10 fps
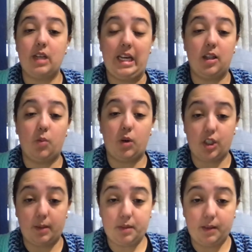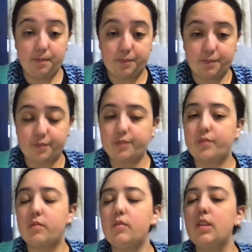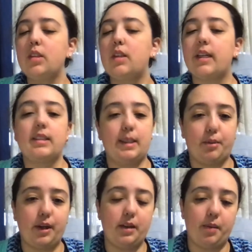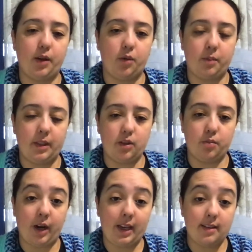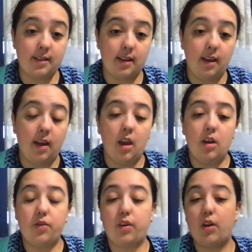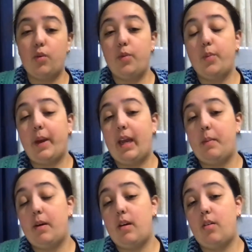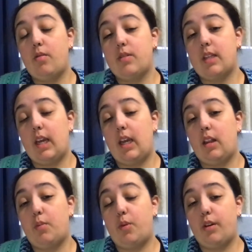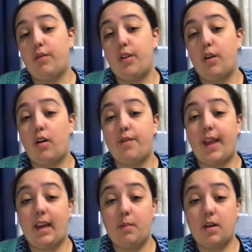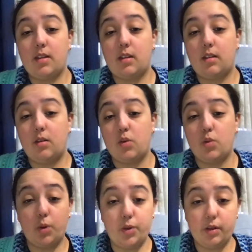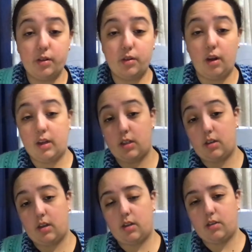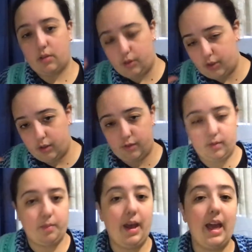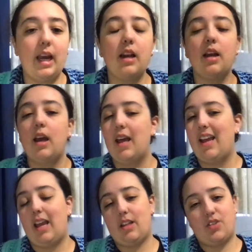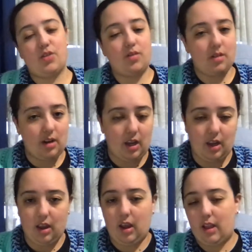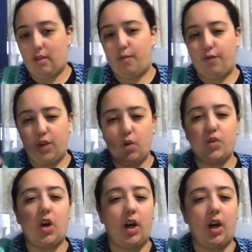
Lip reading: in the one chapter that are separated by ornamental breaks. So you may be seeing the point of view of the headmaster who's wounded and delusional from the pain, and the views